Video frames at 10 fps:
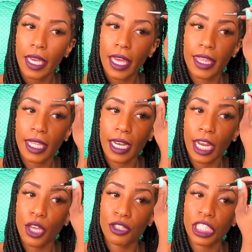And then
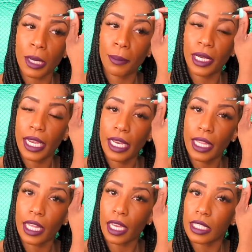I usually blend
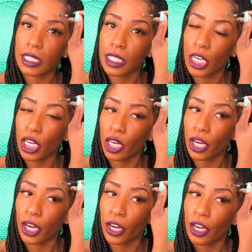in the
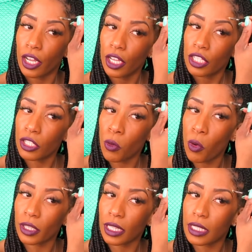concealer
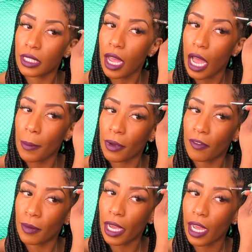toward the top
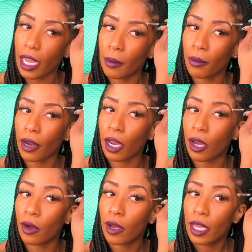of my
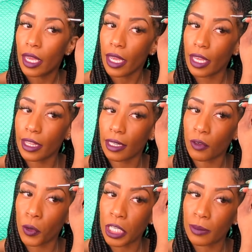eyebrow. And then
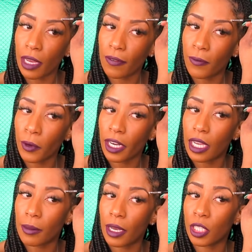of course my
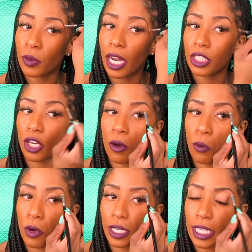forehead, because what I
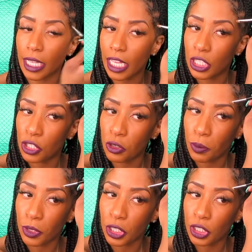don't want is that
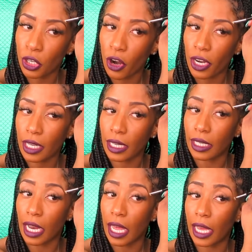super stark
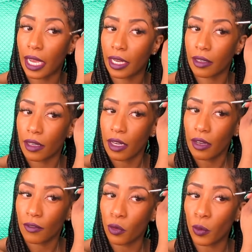line
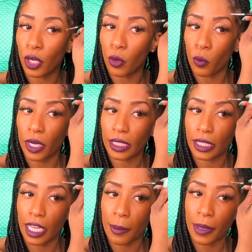from where one
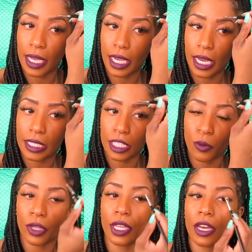thing begins
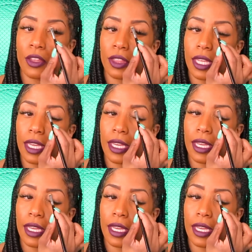to where the other thing